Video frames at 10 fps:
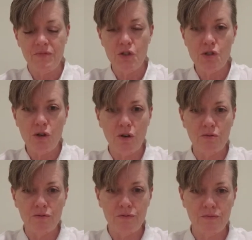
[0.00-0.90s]
So...
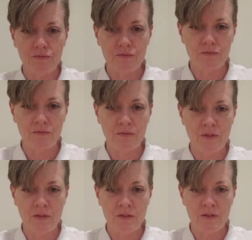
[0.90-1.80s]

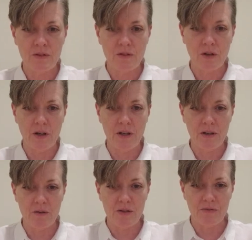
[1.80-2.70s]
sorry,
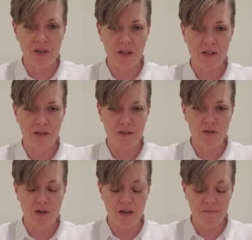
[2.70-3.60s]
I always forget to
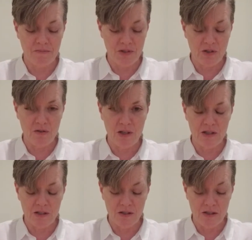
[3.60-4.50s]
try to, so you
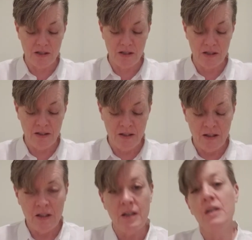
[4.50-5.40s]
guys can see.
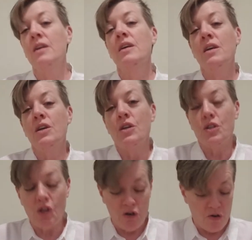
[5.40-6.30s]

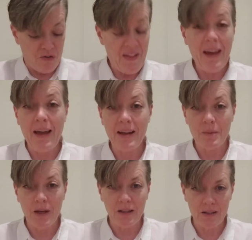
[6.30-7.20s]
So, the
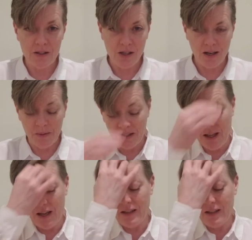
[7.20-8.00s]
Hanged Man, let's talk about that.